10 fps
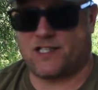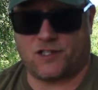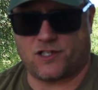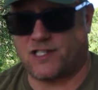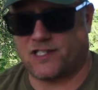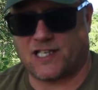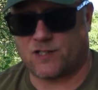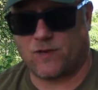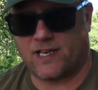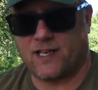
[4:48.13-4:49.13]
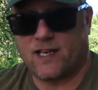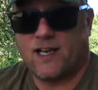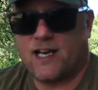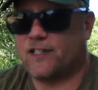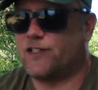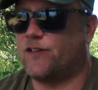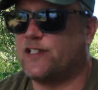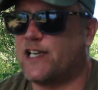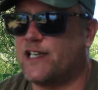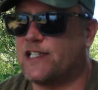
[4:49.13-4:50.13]
just this last week had to do
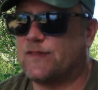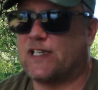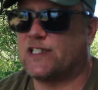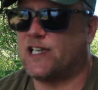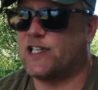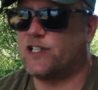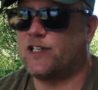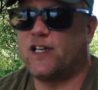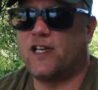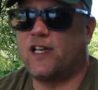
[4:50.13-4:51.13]
10 days of isolation.